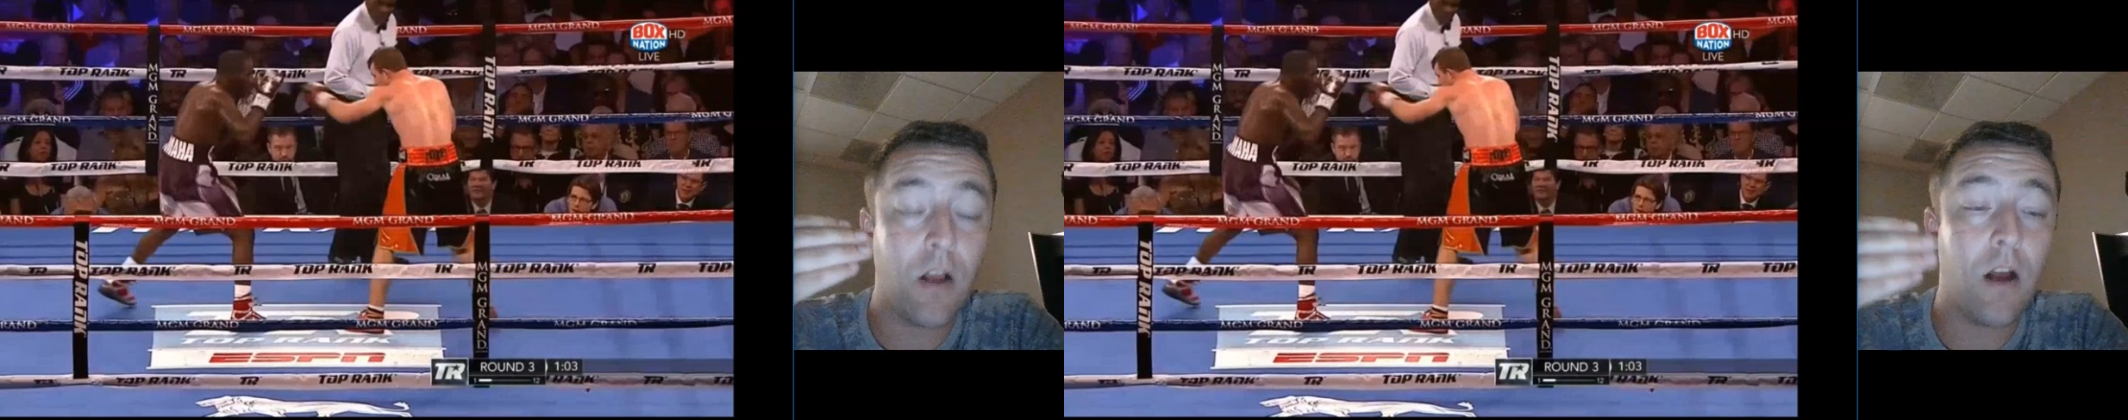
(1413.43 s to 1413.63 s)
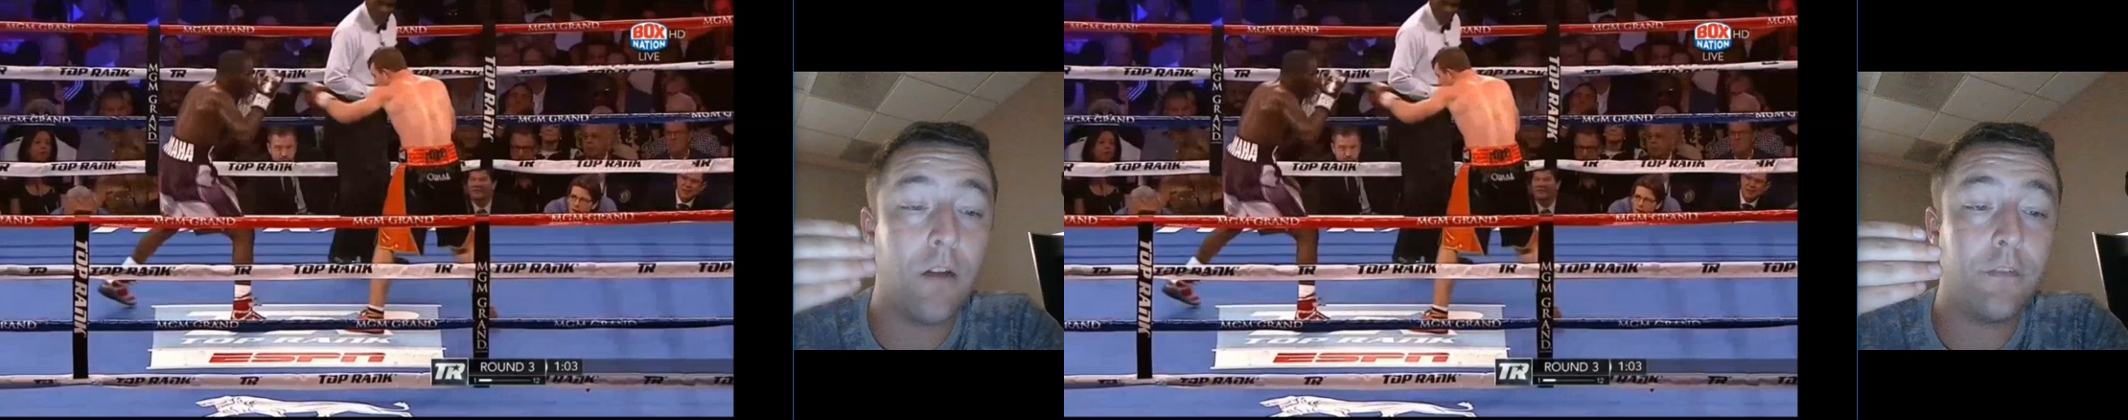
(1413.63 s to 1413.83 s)

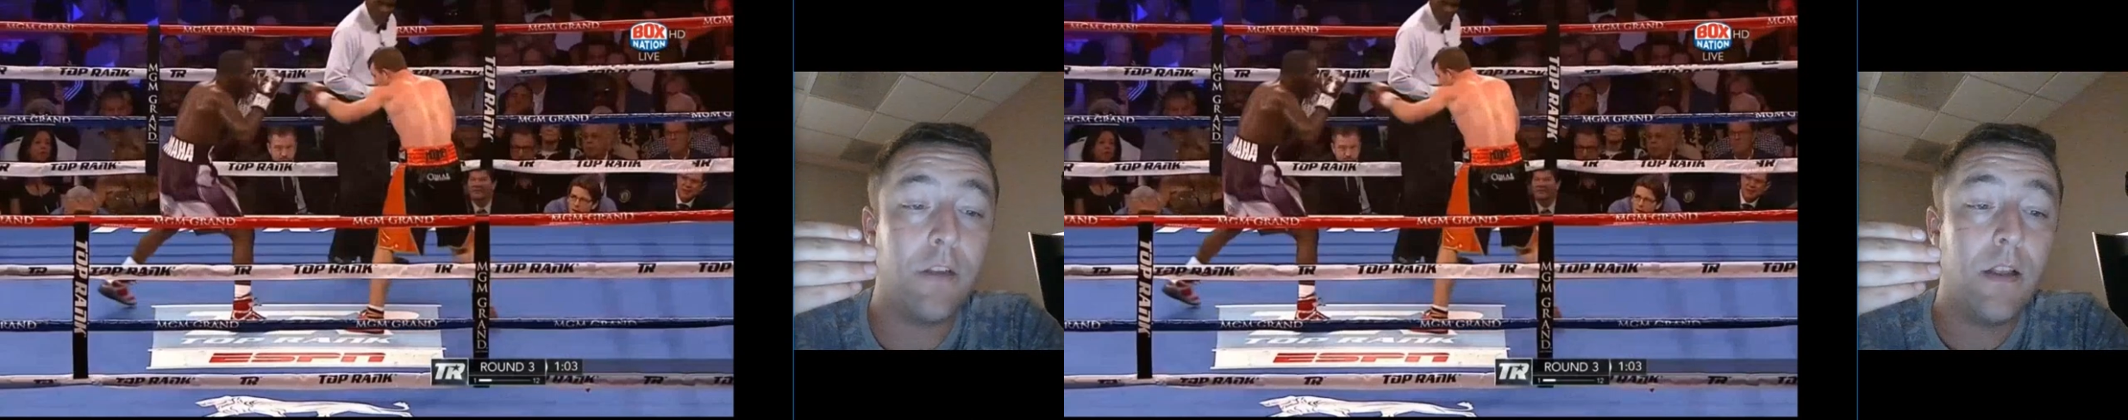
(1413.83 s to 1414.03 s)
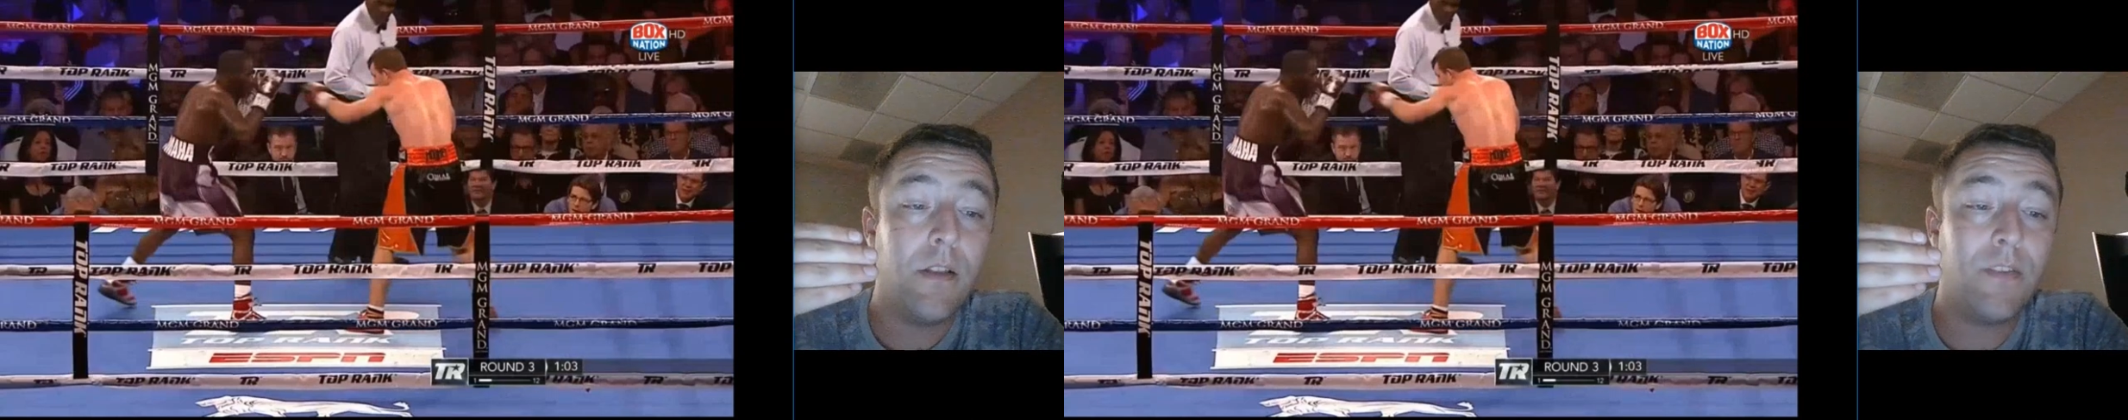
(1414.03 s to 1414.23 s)
of
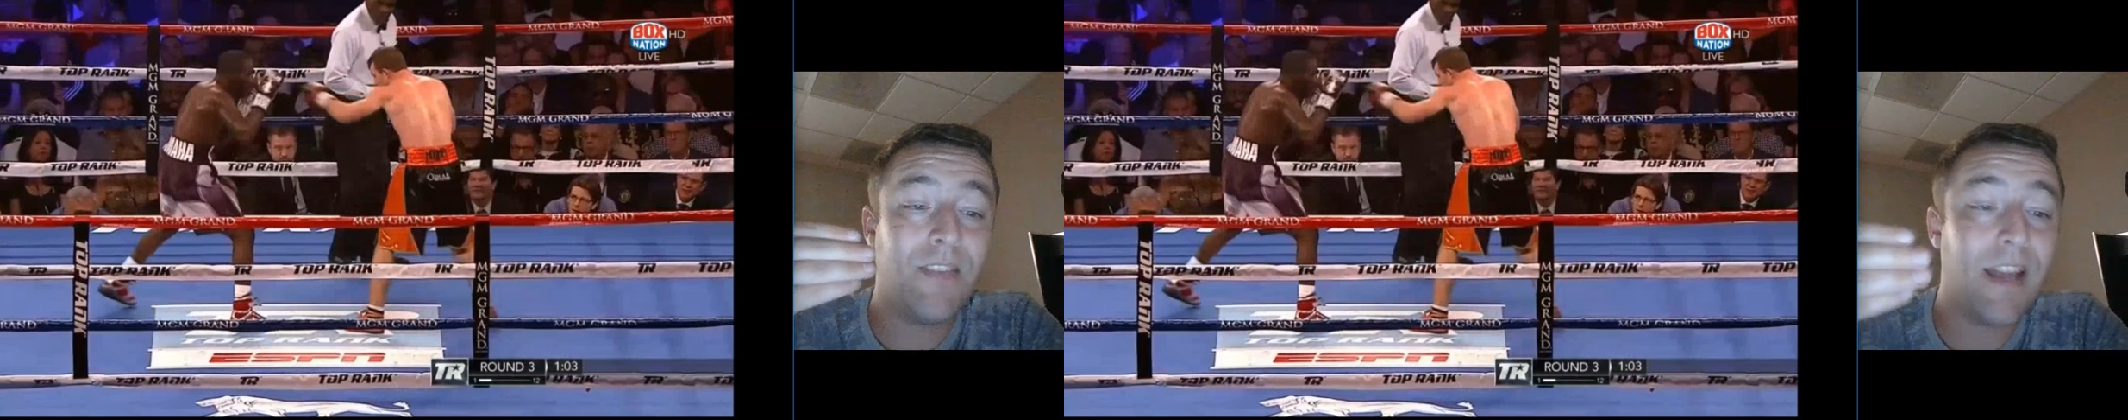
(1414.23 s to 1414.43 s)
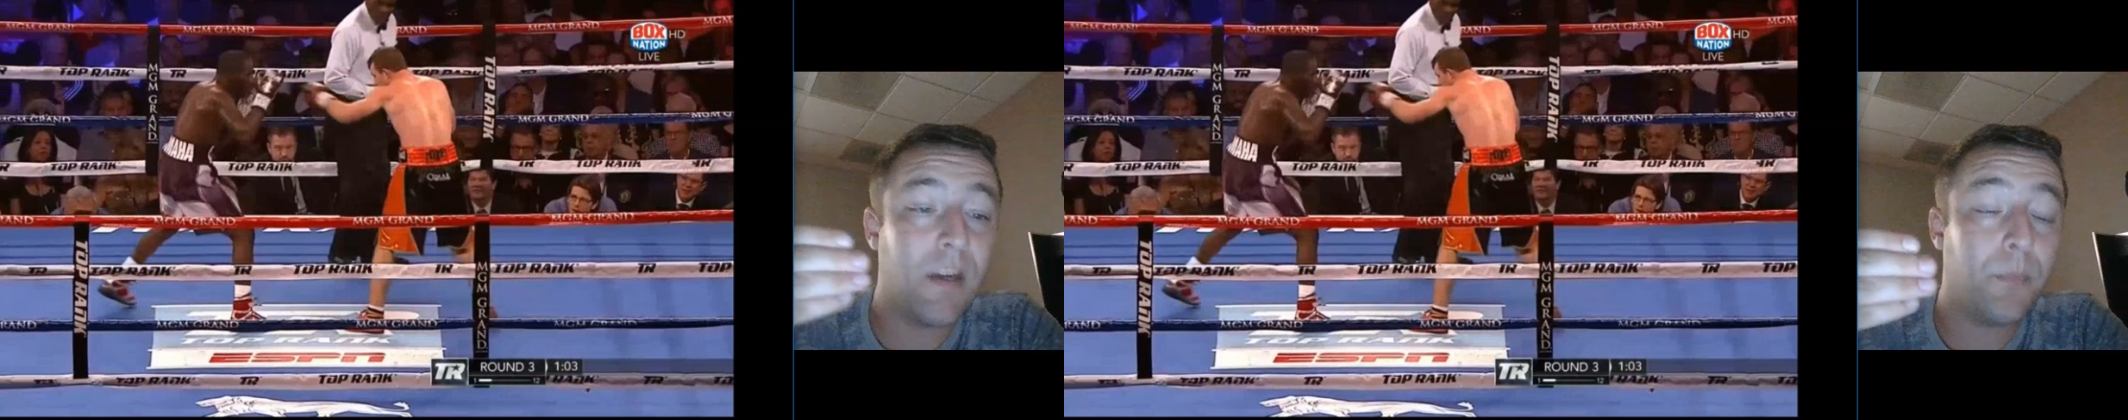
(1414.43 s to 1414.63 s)

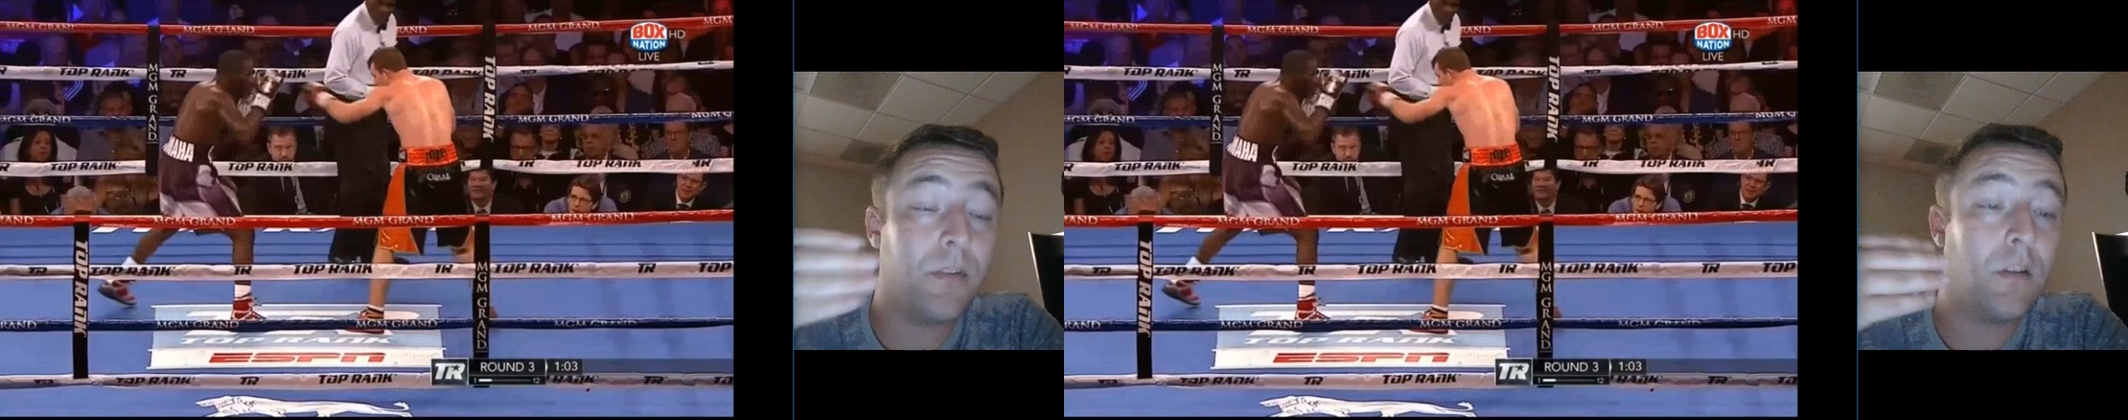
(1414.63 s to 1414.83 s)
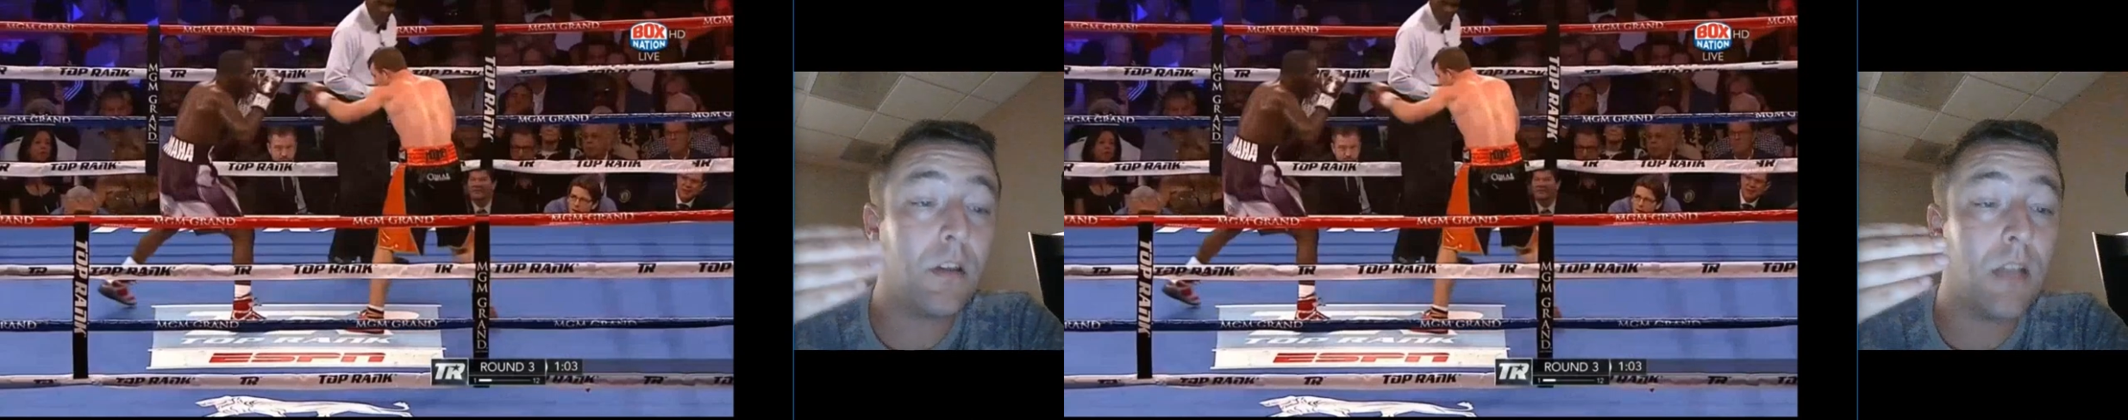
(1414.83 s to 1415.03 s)
setups
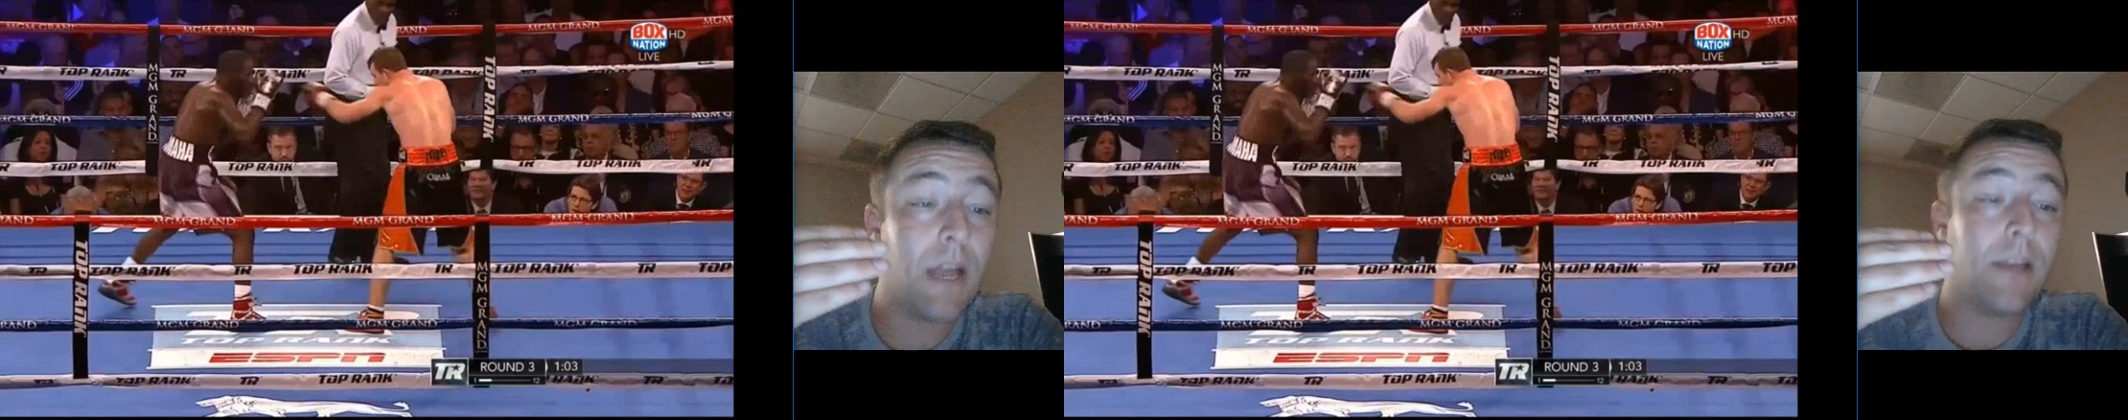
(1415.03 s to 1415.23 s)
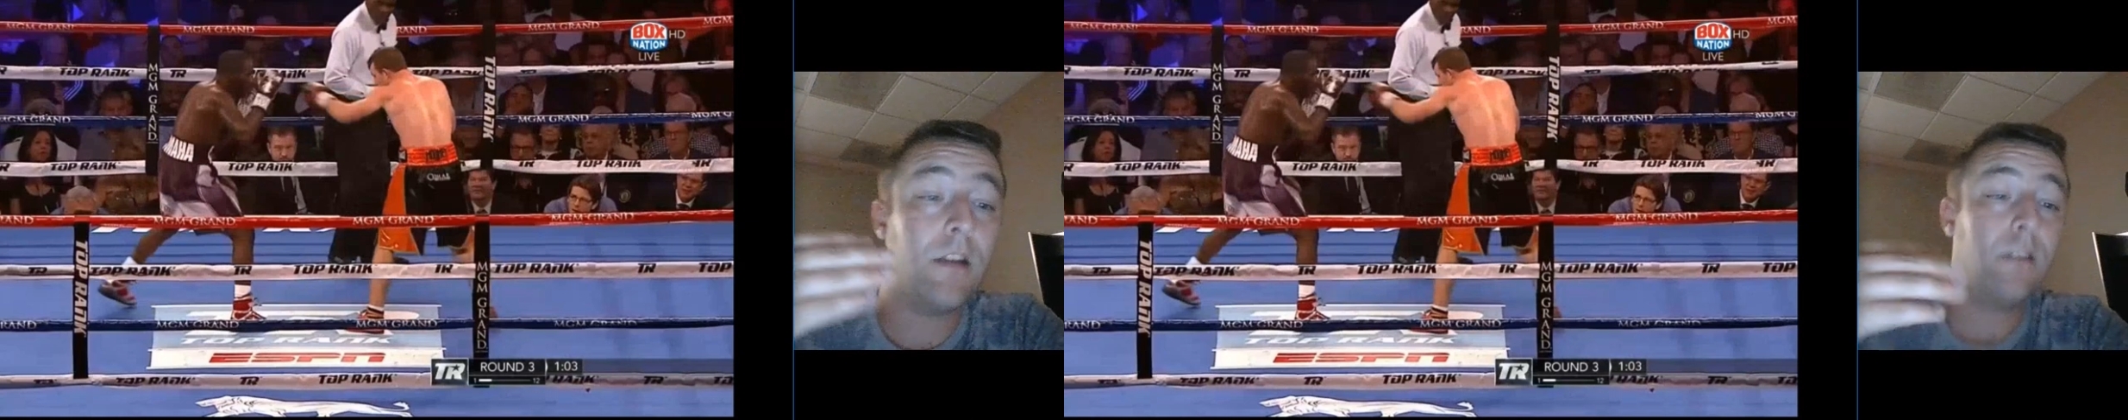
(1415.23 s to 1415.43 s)
look
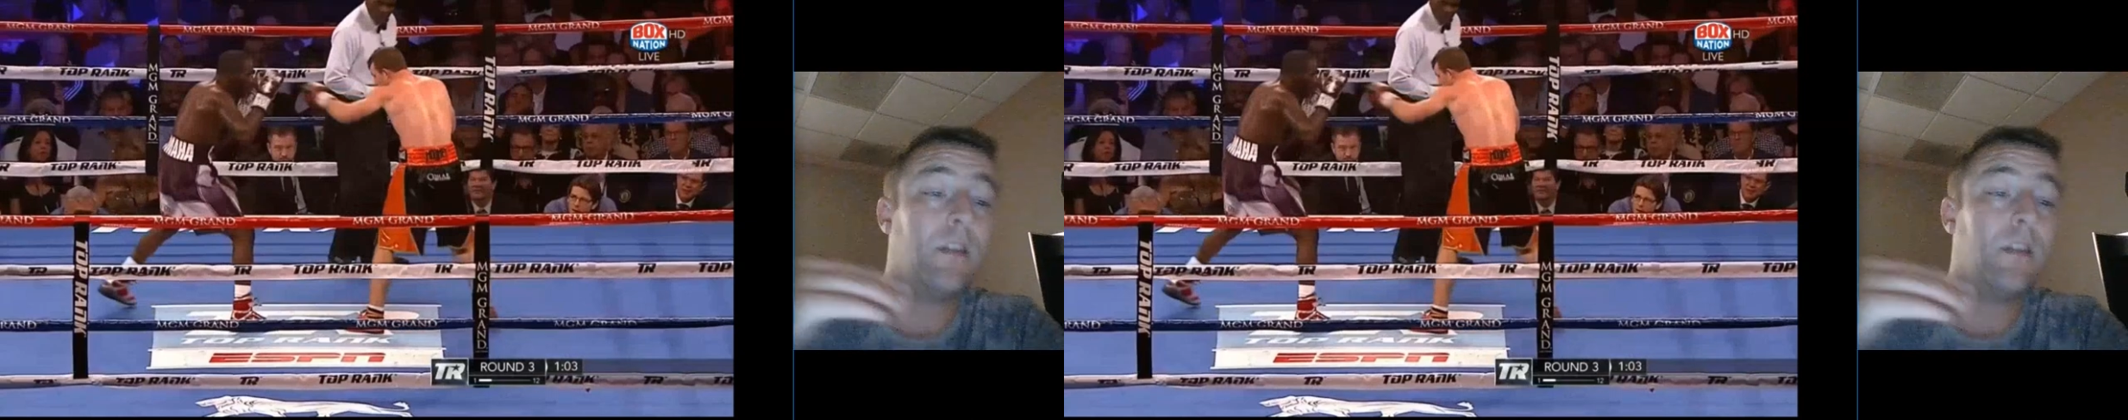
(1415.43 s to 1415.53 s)
like.